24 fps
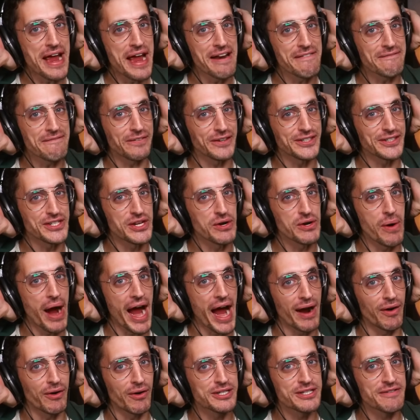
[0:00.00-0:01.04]
in for two
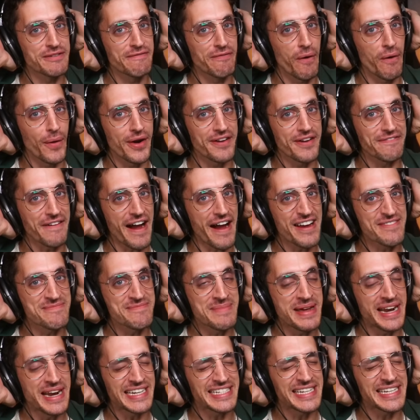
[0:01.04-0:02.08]
hours and 45
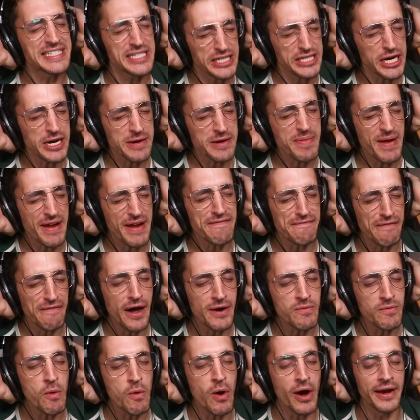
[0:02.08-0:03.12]
minutes. It's gonna be a
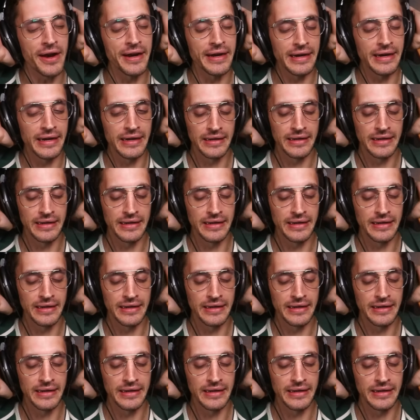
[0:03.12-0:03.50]
fun one.